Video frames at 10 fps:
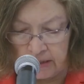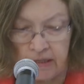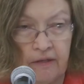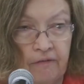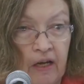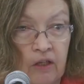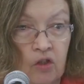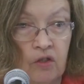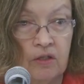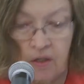
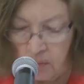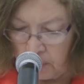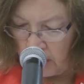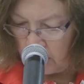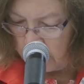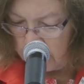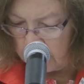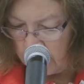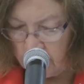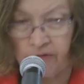disadvantages to the
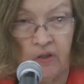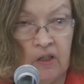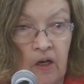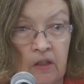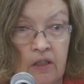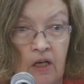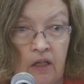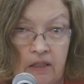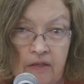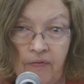parents, and then for the young
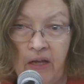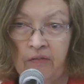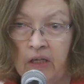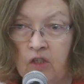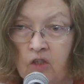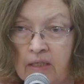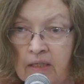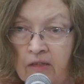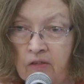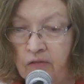adult, advantages
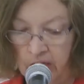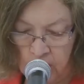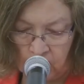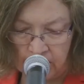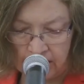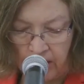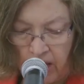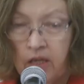and disadvantages.